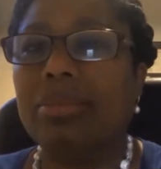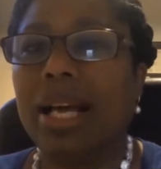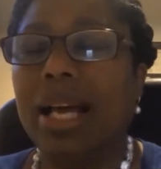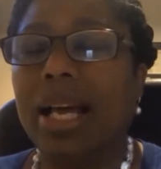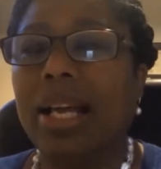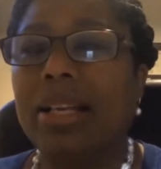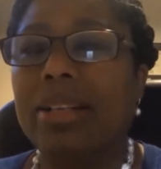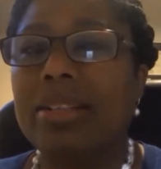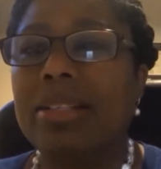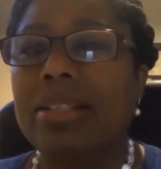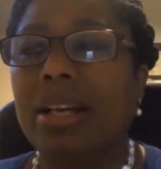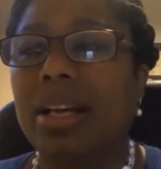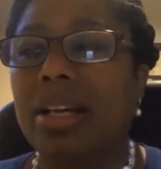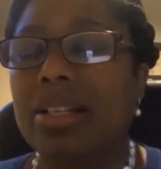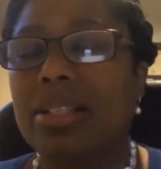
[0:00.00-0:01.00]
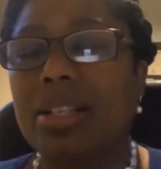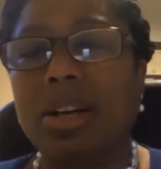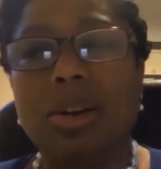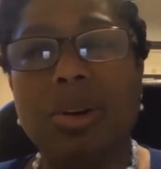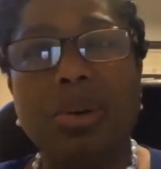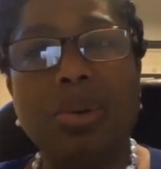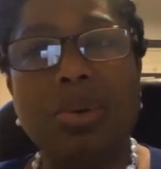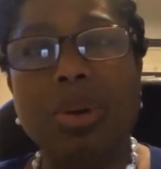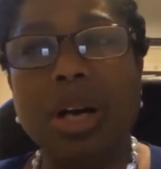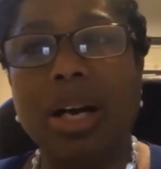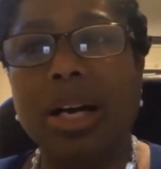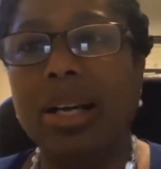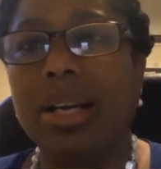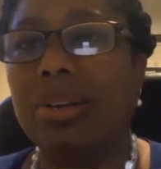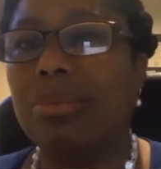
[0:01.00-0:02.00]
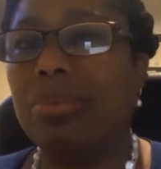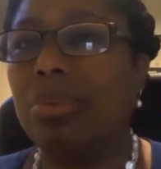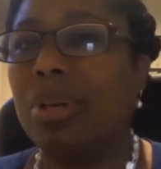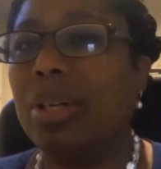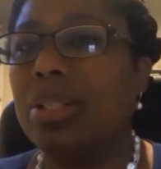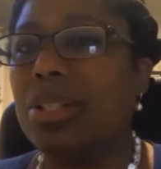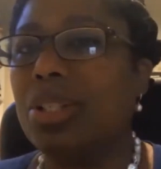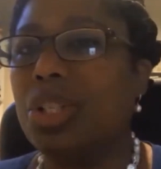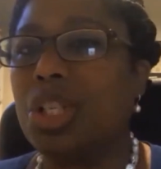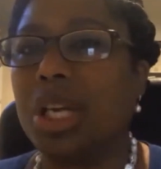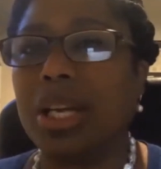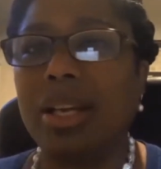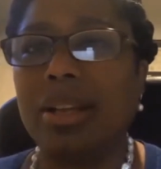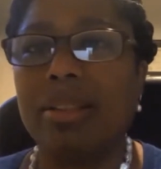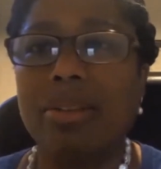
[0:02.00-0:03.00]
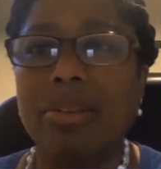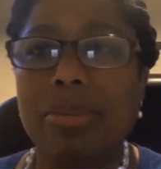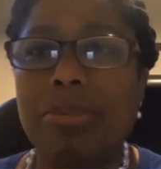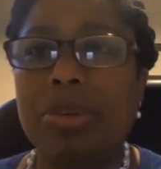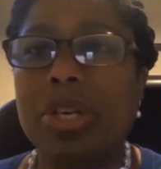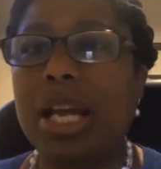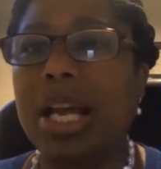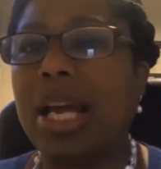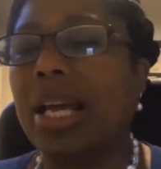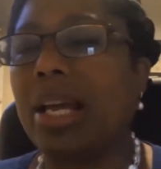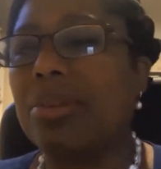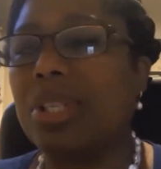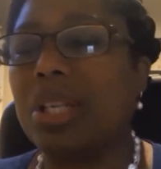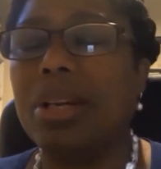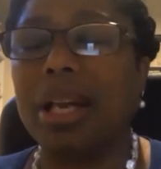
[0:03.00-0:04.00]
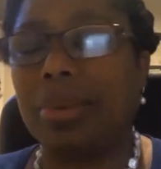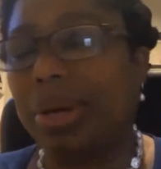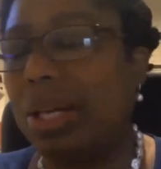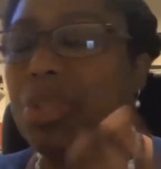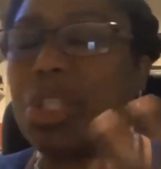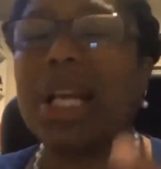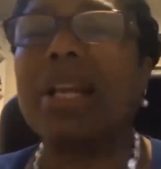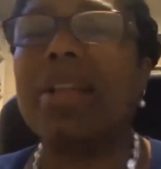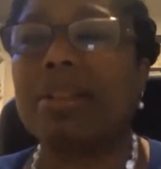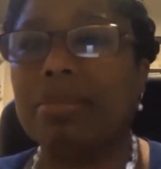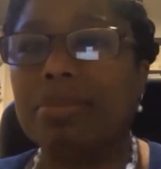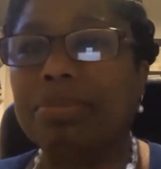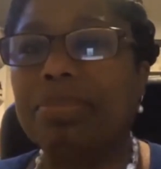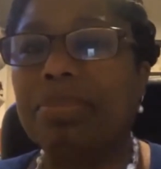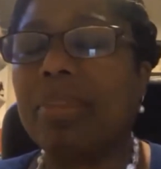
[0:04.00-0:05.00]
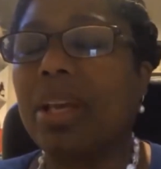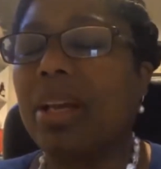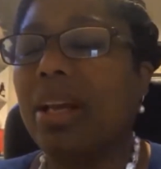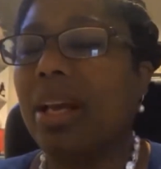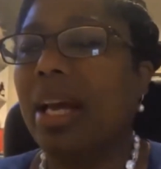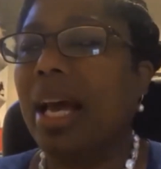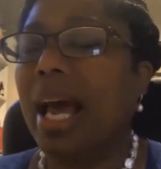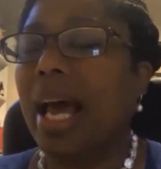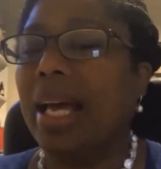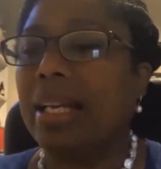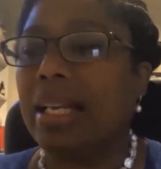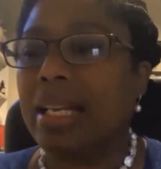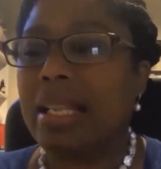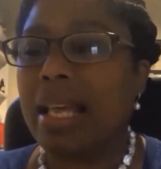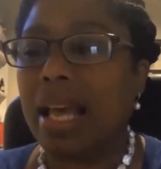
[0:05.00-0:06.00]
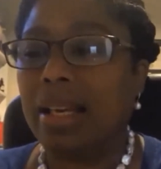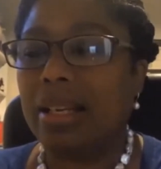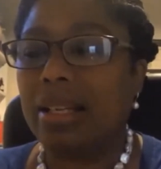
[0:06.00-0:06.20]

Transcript: And so I was checking their upper neck. I was checking them. And in that,